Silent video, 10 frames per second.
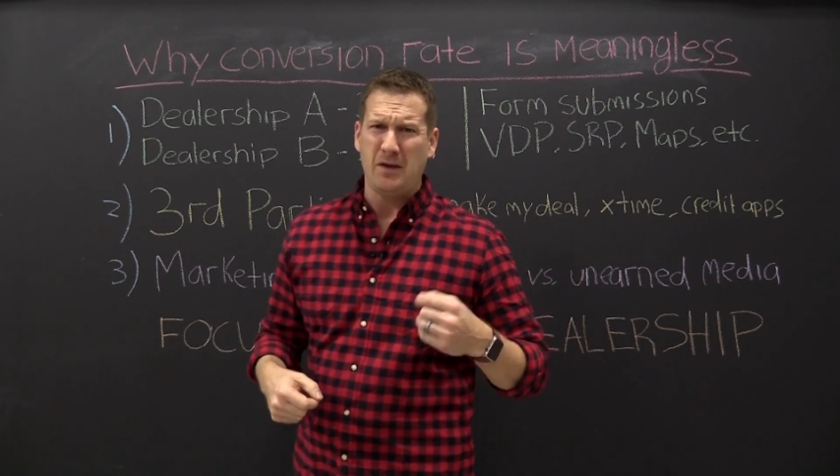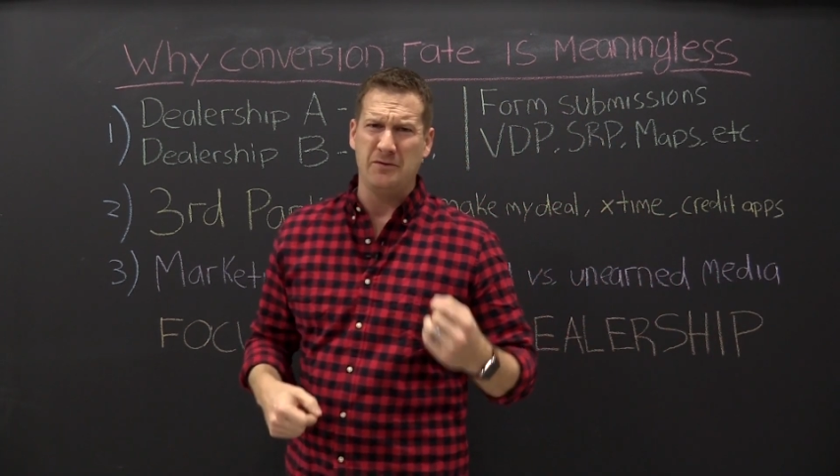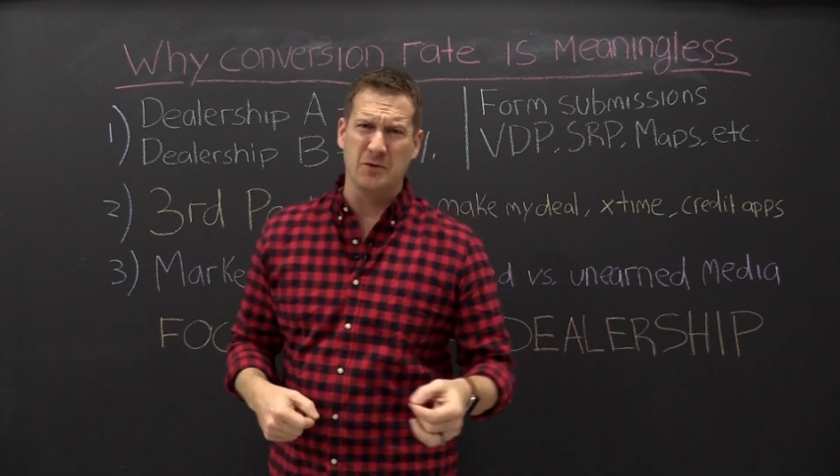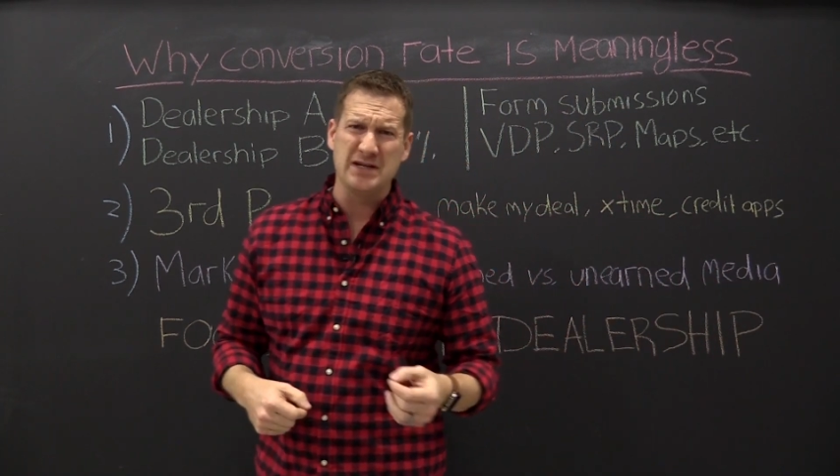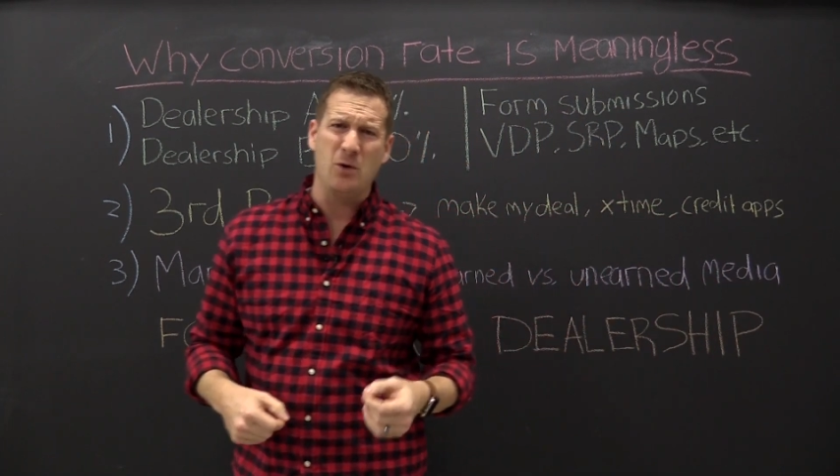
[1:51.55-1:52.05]

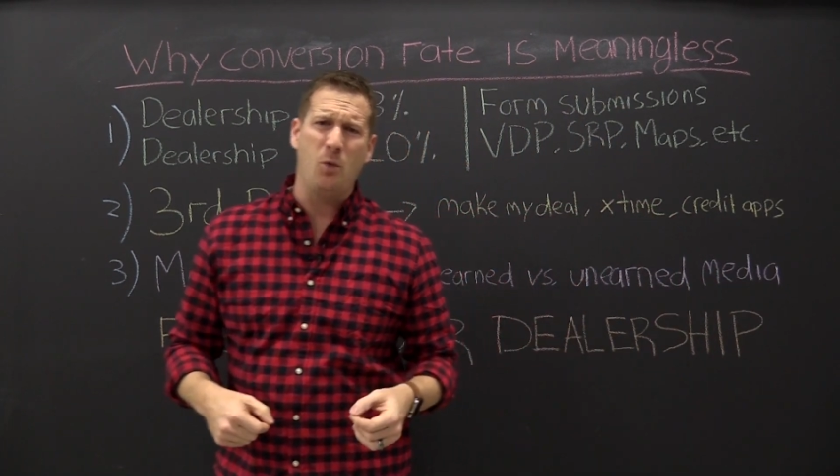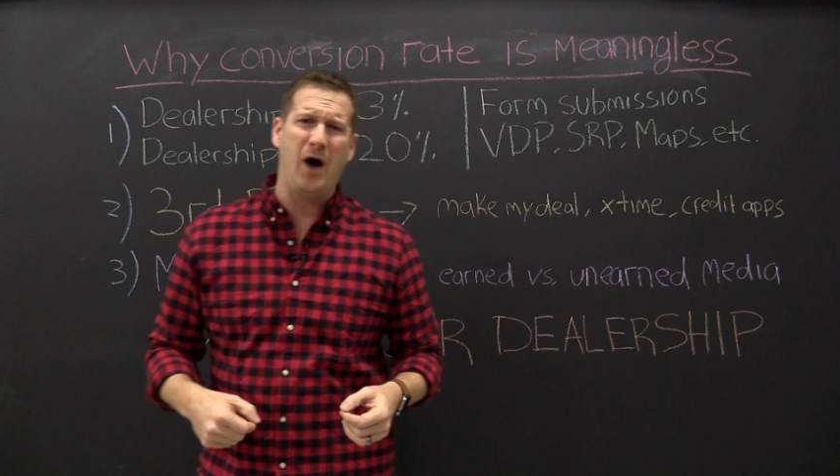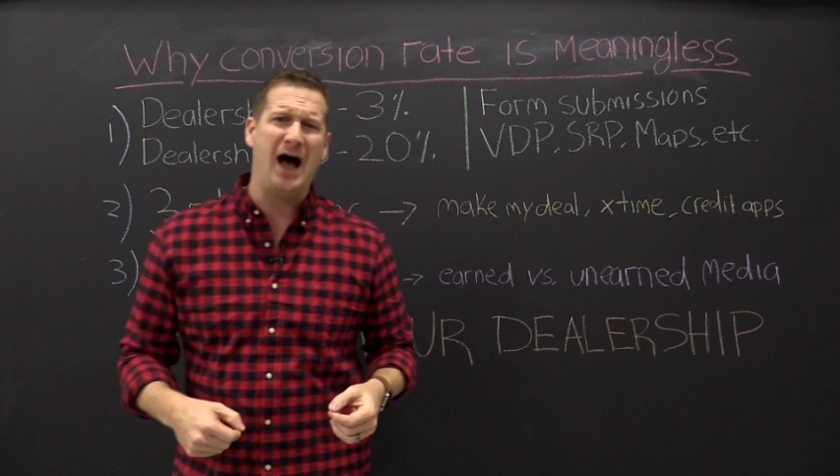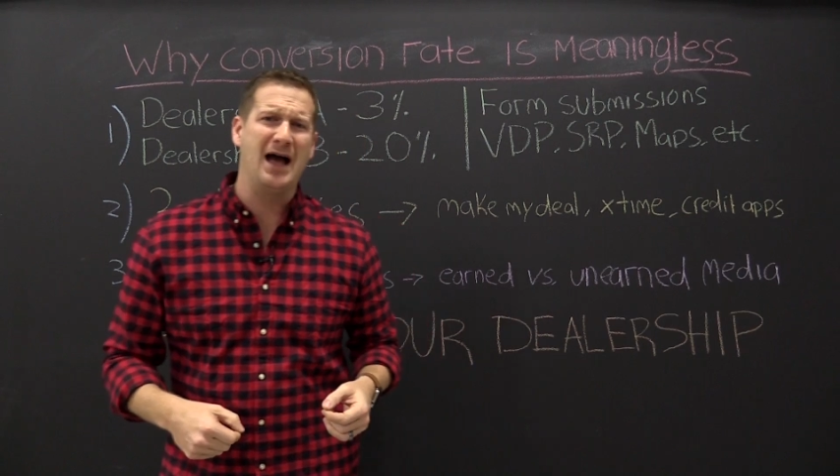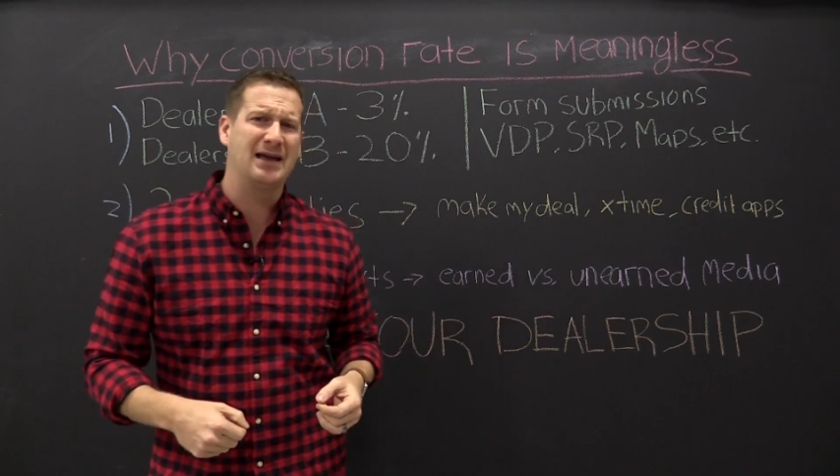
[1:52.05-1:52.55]
The reason
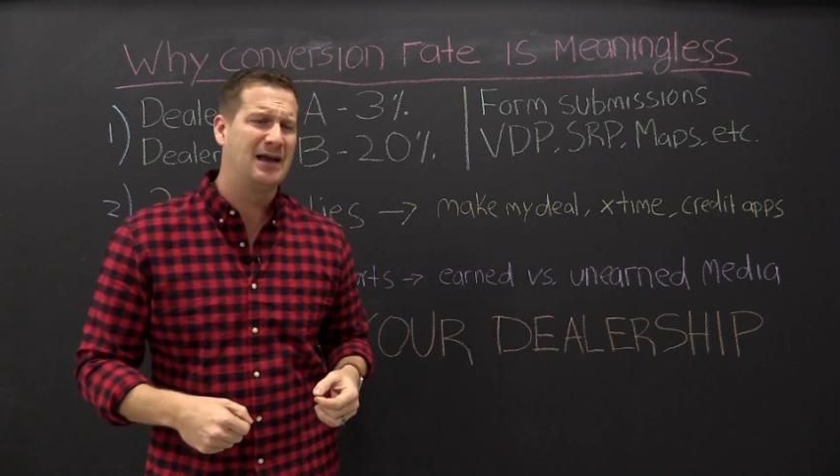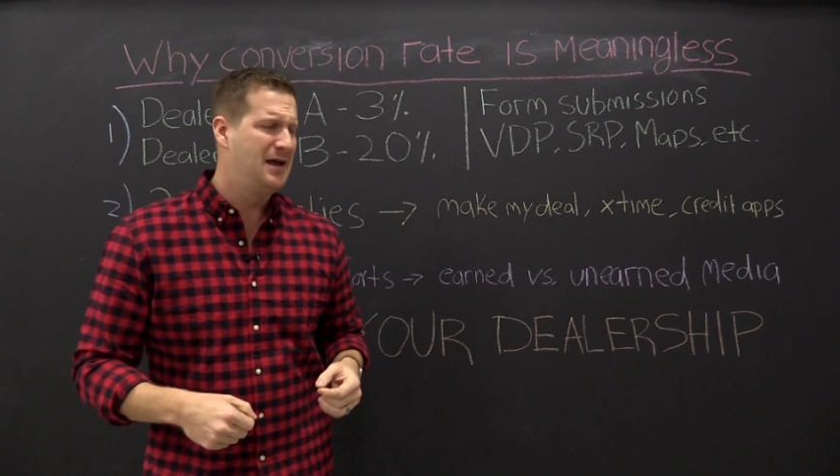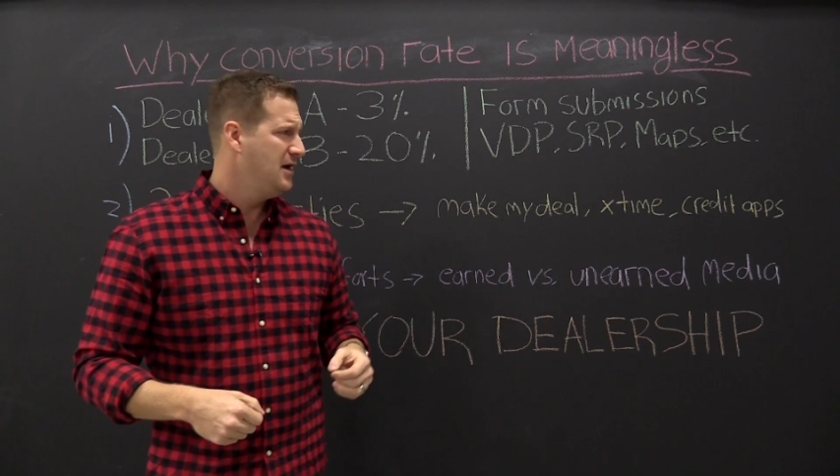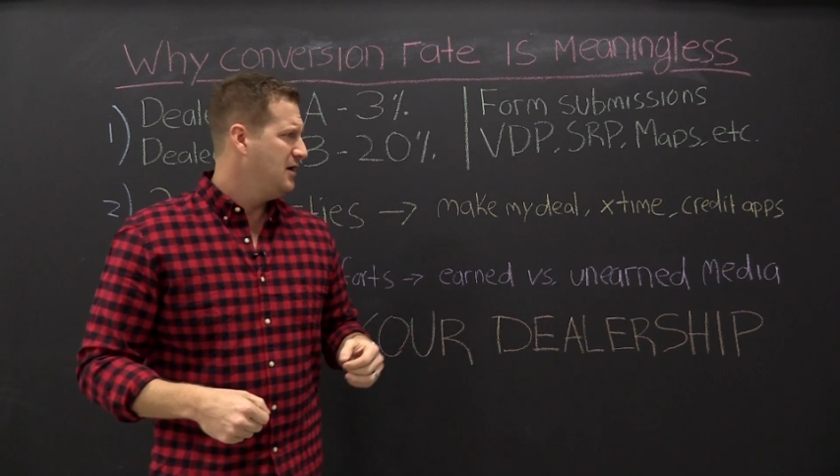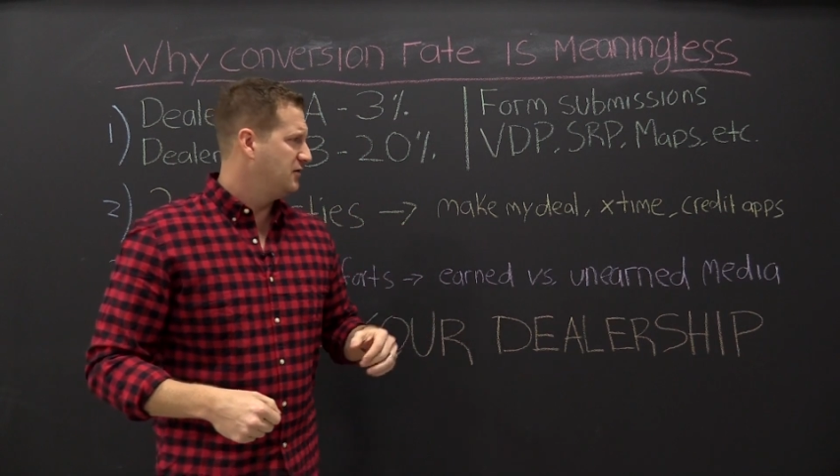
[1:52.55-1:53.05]
why
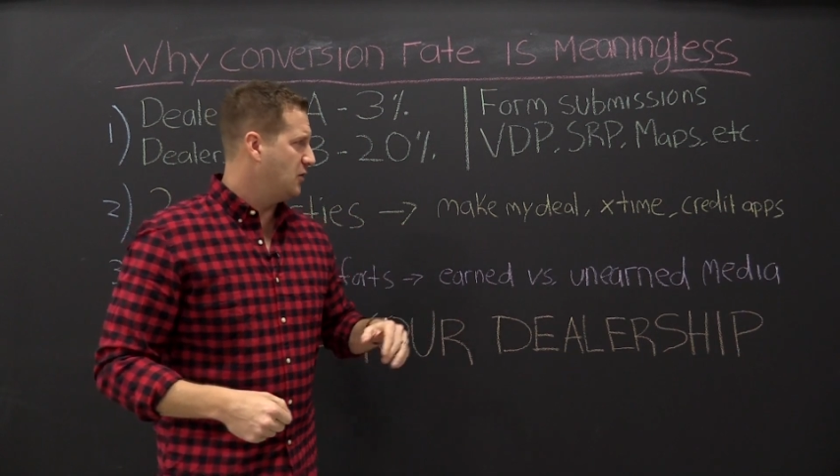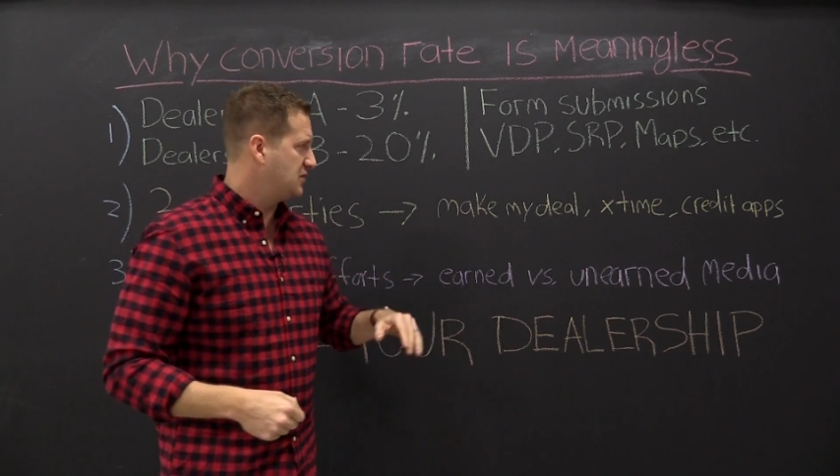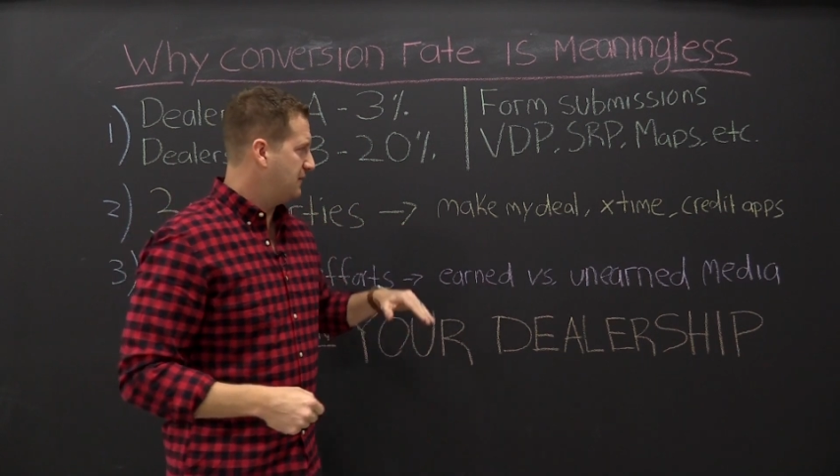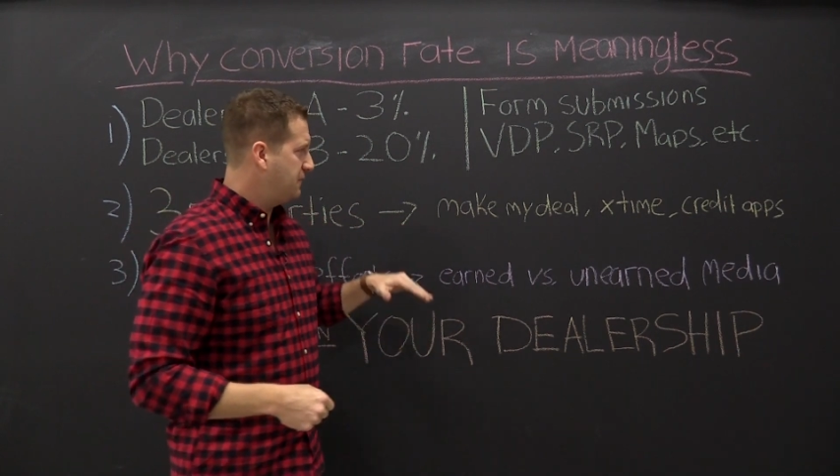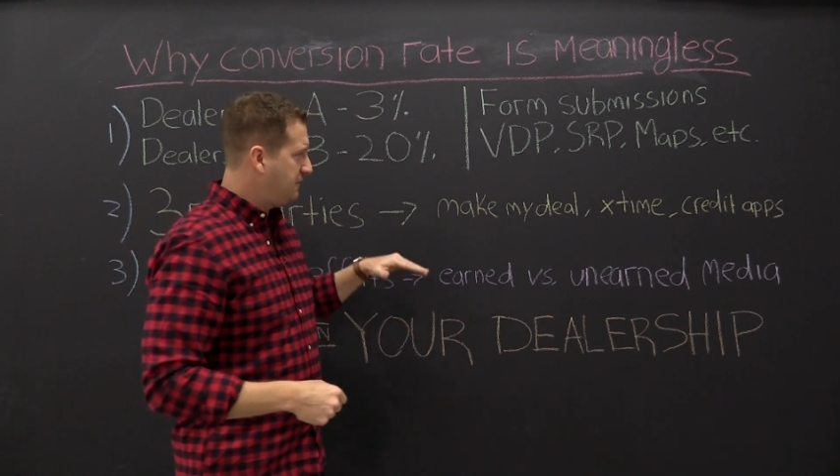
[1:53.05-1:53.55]

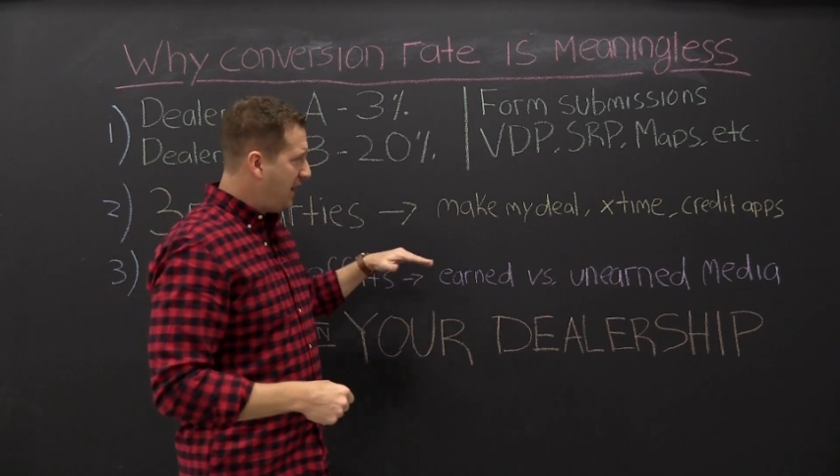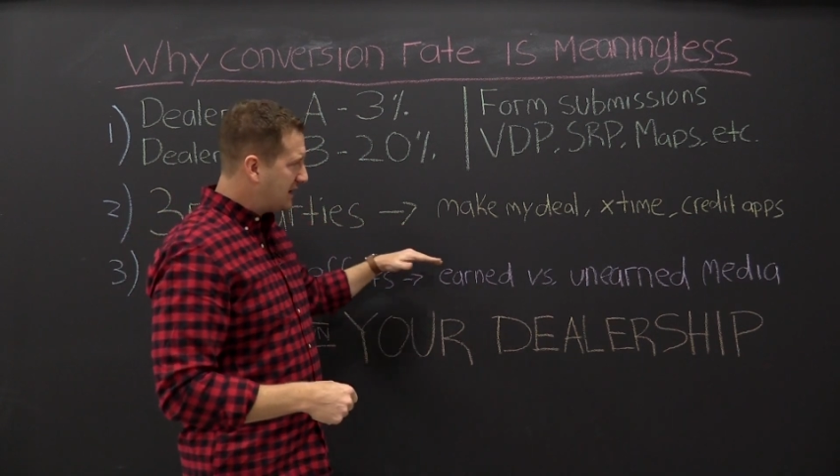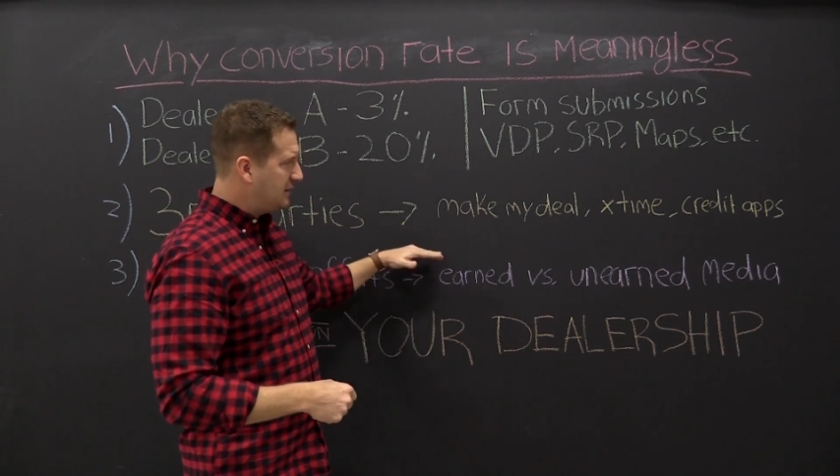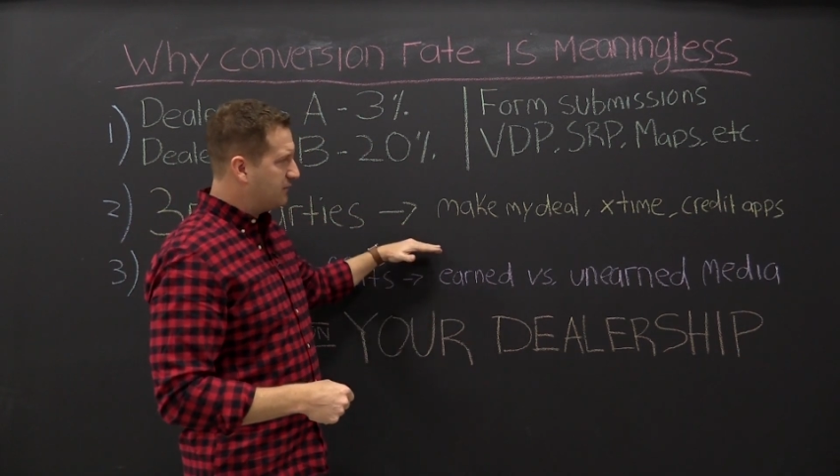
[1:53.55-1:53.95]
those affect